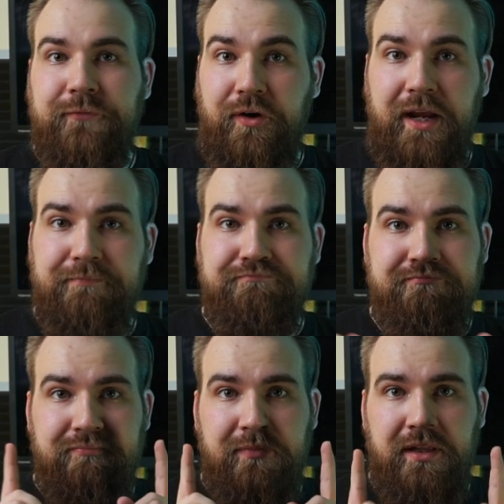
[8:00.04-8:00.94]
Alright?
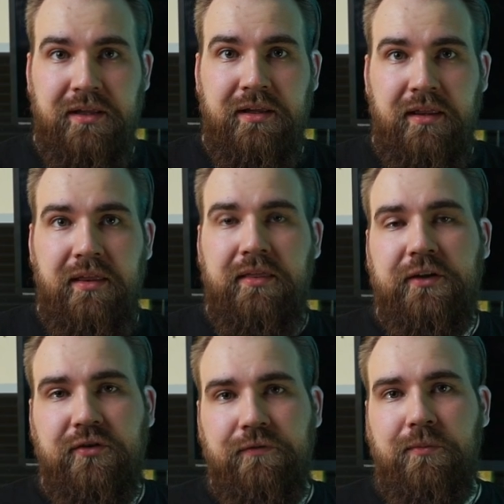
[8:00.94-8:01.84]

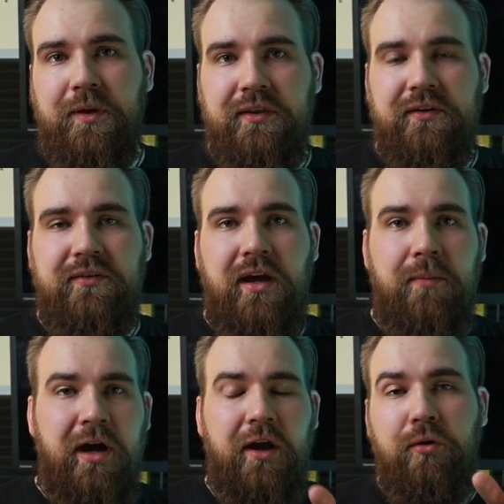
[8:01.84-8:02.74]
That's all for me this time.
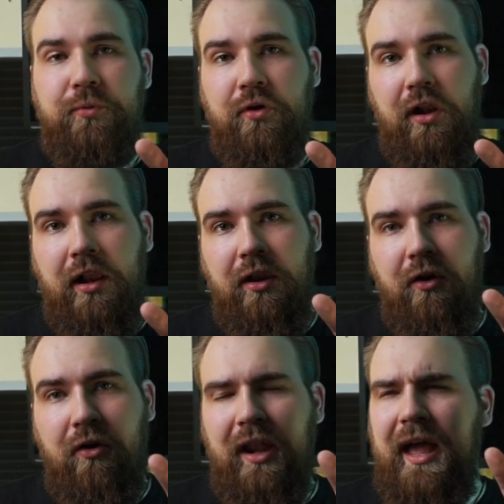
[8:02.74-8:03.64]
I hope you
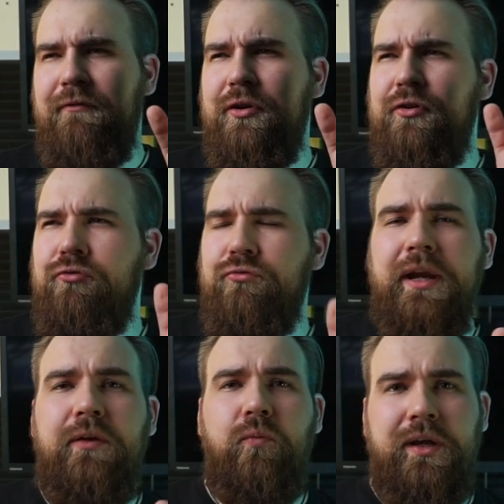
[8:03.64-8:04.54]
all have a
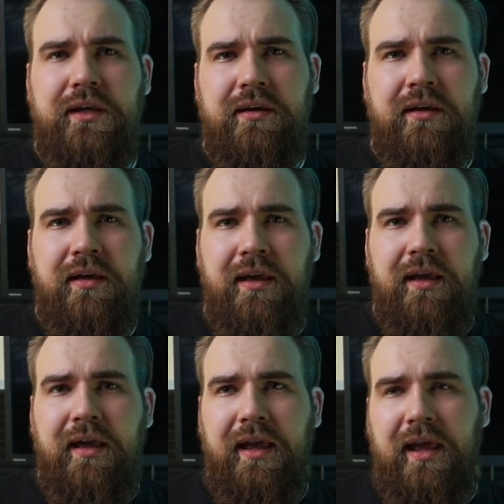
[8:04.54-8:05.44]
great week,
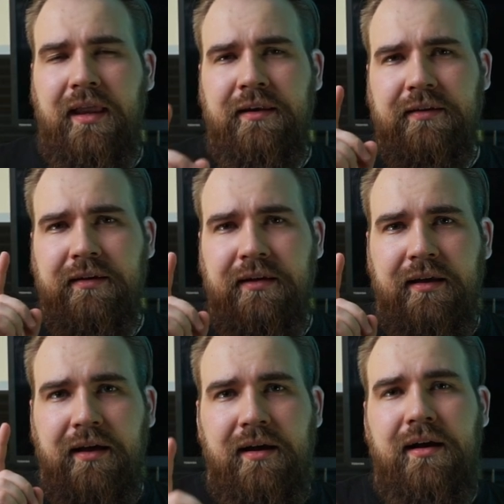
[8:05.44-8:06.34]
and
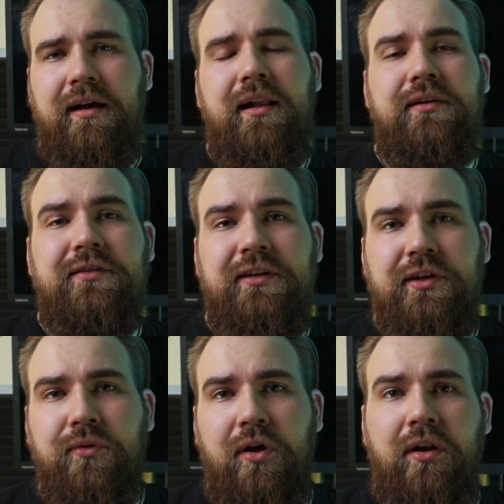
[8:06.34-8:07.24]
I'll see
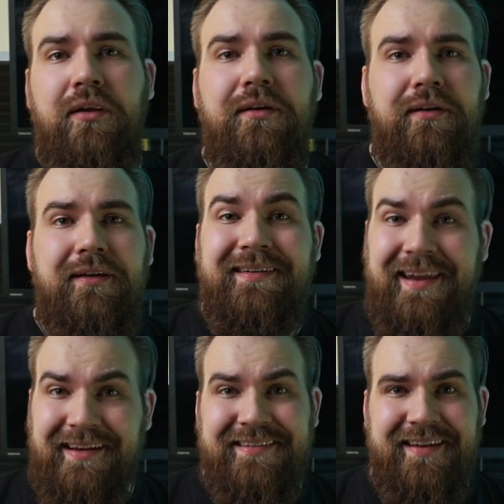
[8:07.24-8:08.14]
you all
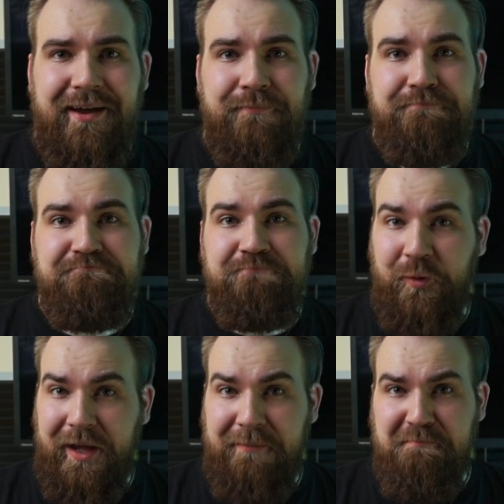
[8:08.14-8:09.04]
next time.
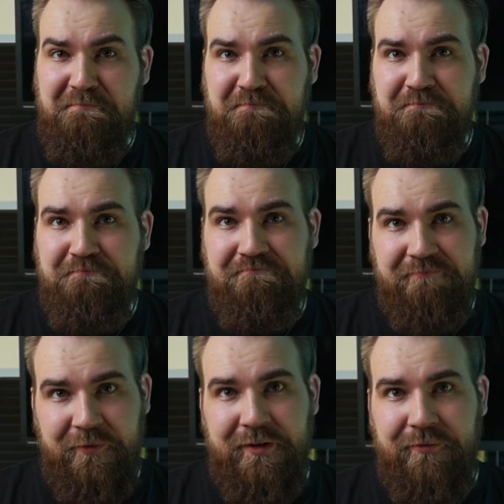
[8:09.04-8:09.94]
Okay?
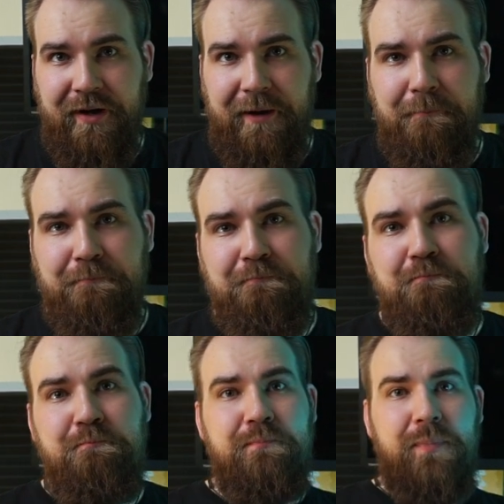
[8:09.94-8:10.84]
Right.
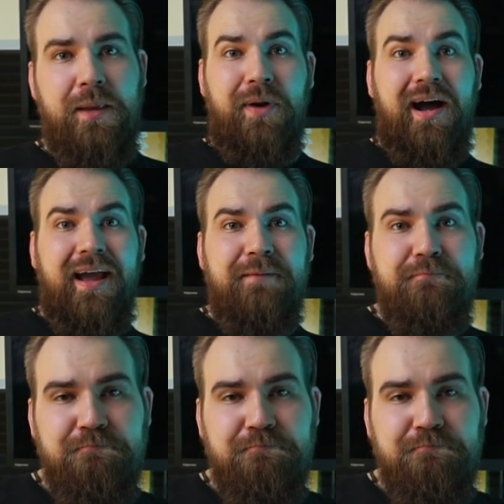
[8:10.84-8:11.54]
Bye.